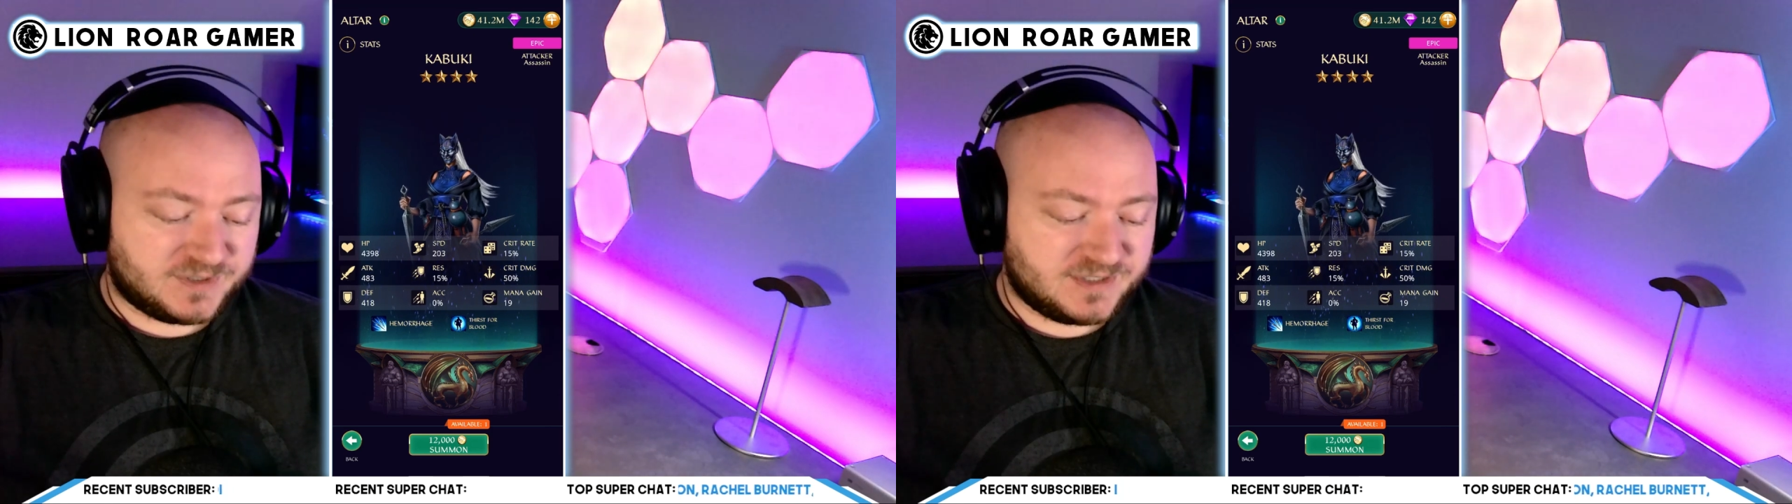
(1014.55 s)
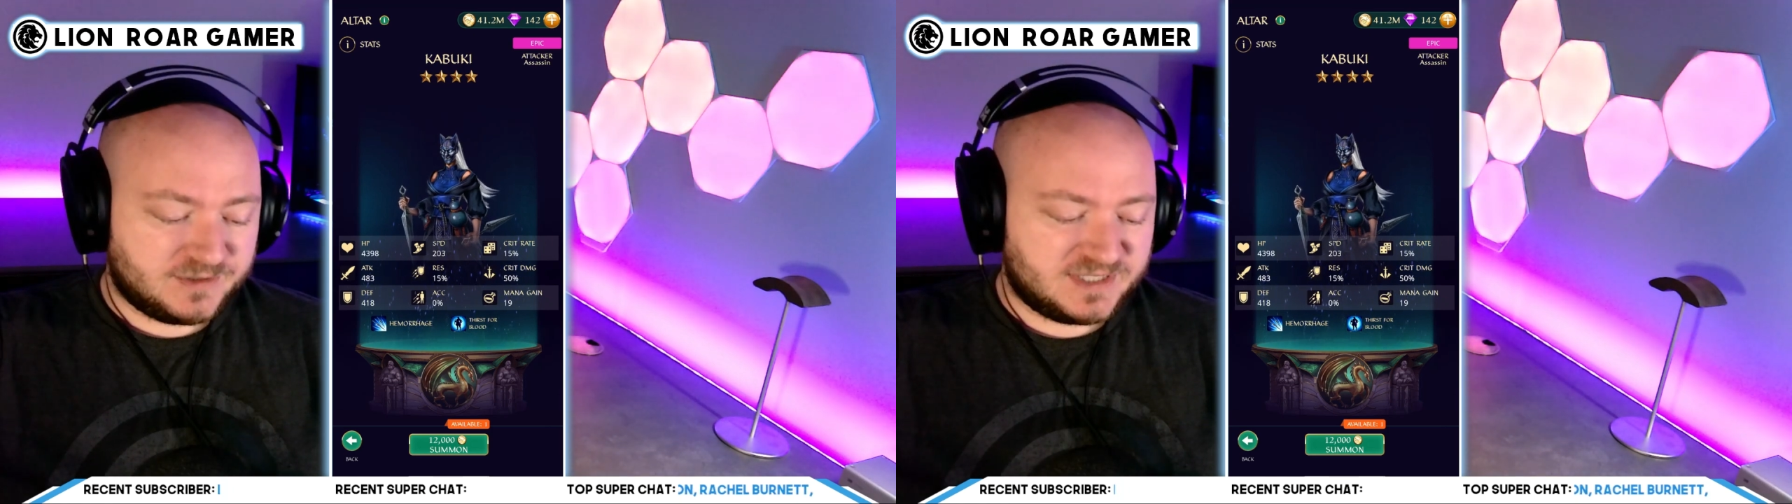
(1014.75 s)

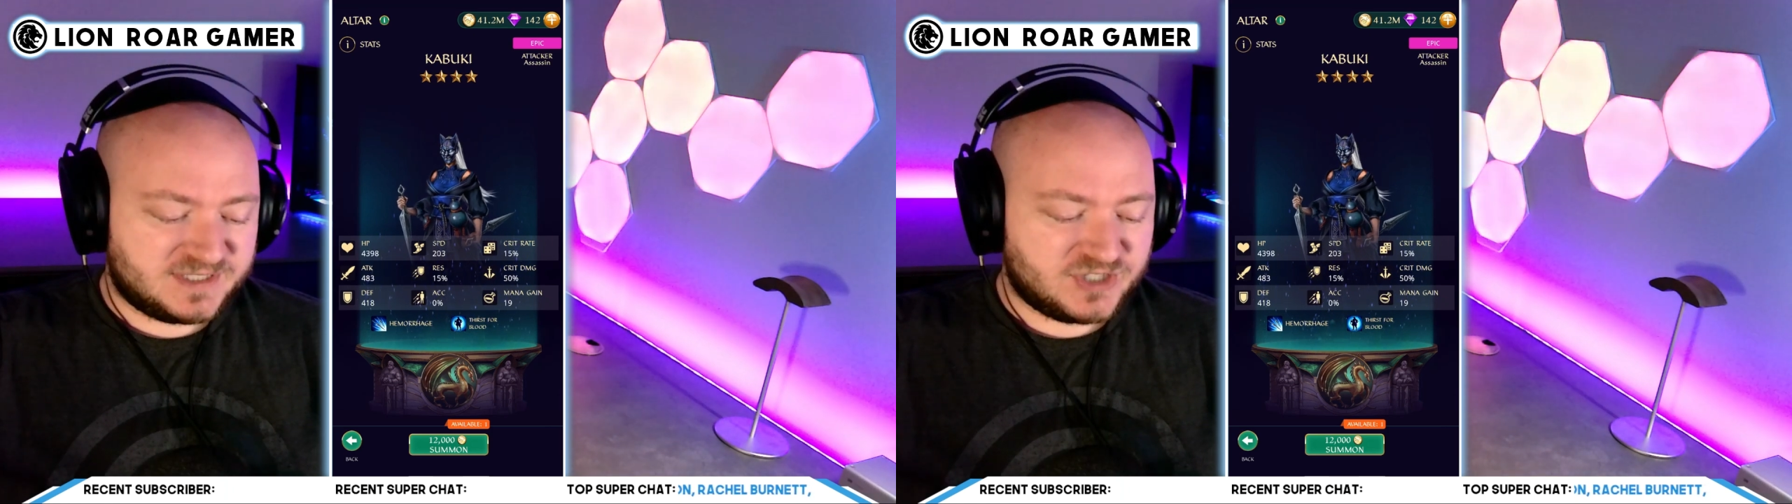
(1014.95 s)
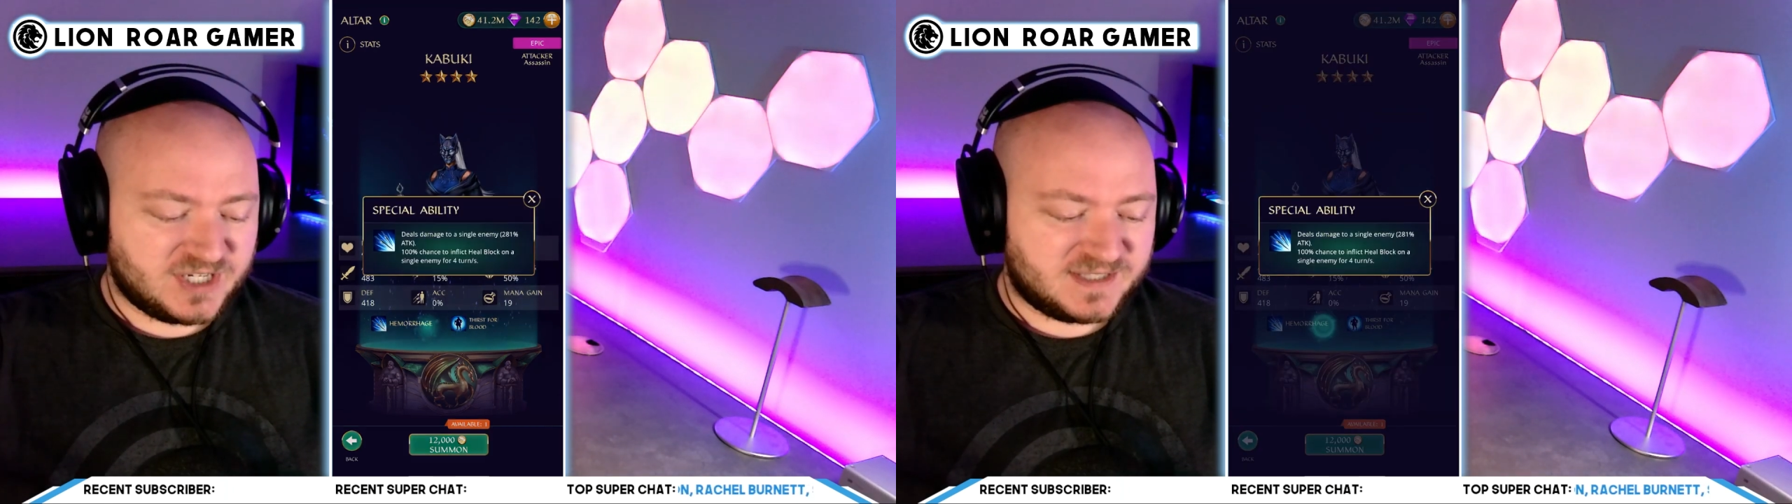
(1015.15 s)
so
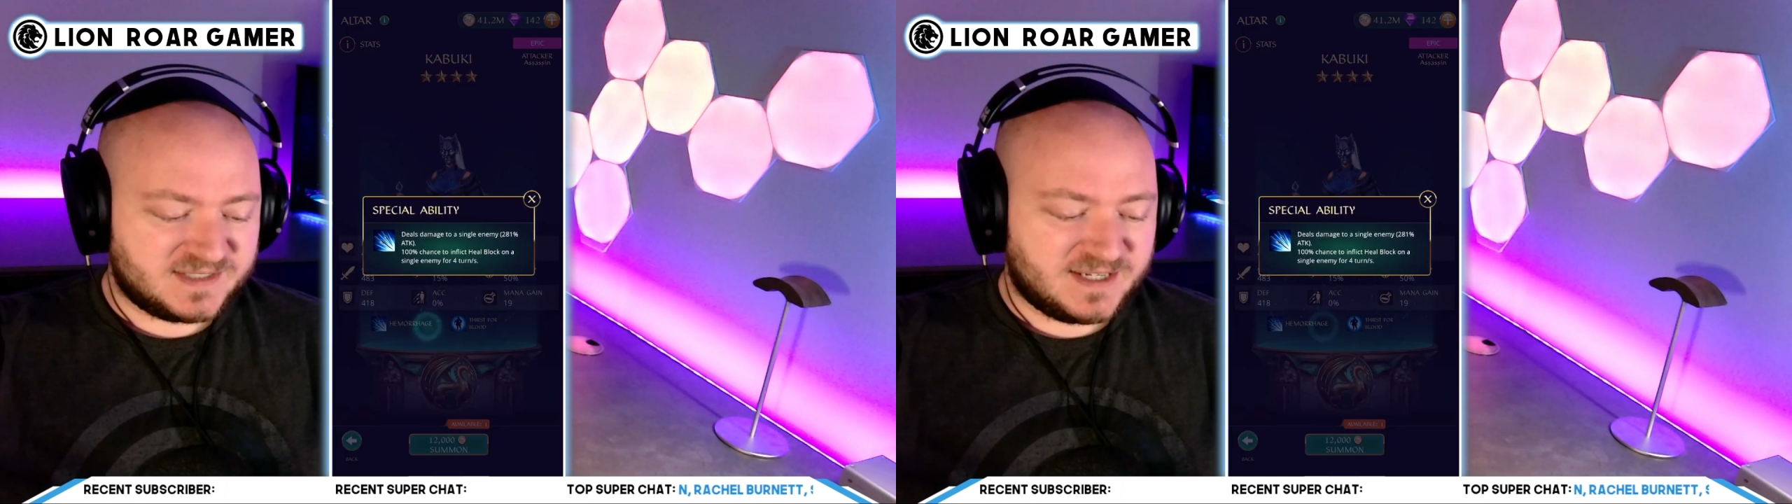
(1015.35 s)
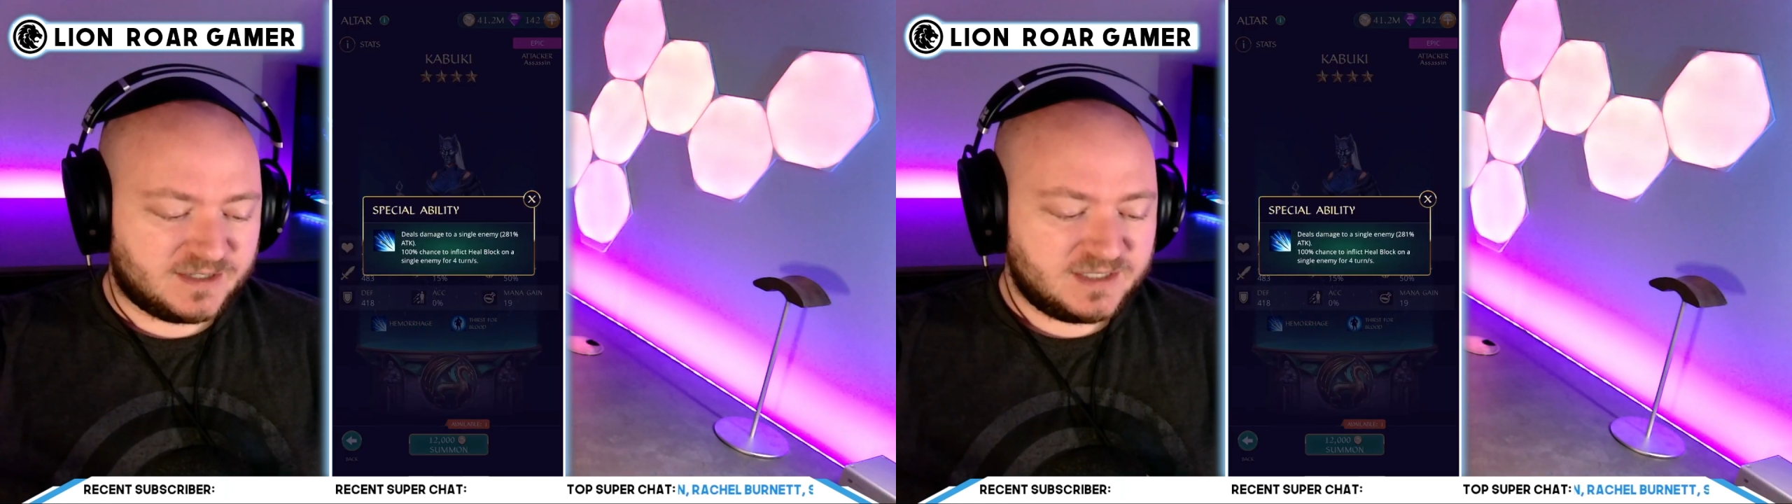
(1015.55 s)
let's check
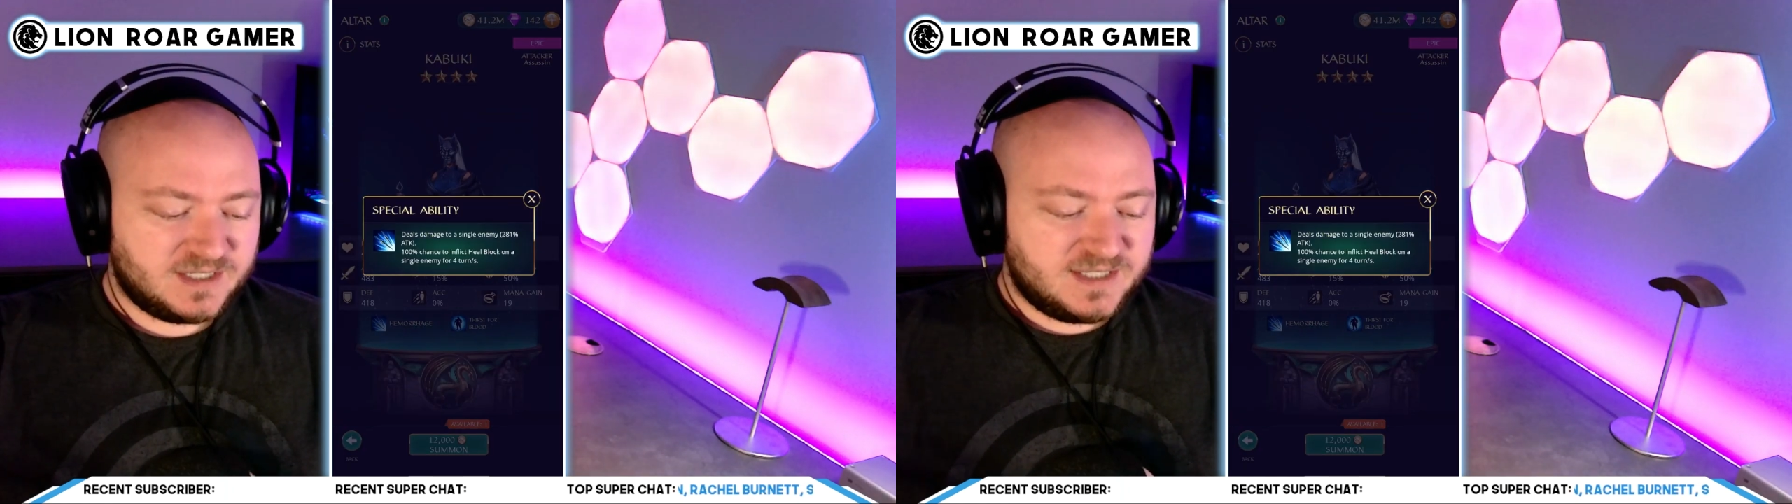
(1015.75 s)
this out.